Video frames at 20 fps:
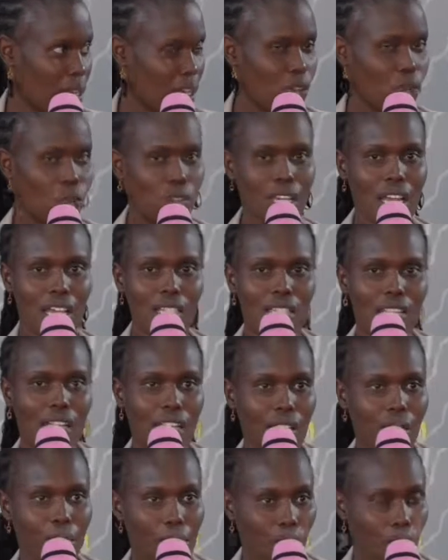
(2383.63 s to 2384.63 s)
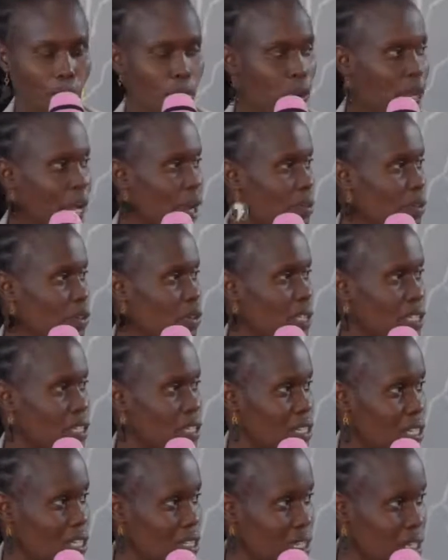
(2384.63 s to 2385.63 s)
You just tell them, no, I'm not
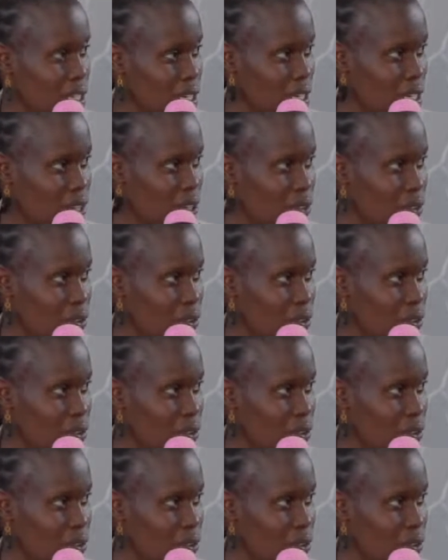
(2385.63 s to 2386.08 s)
interested in you.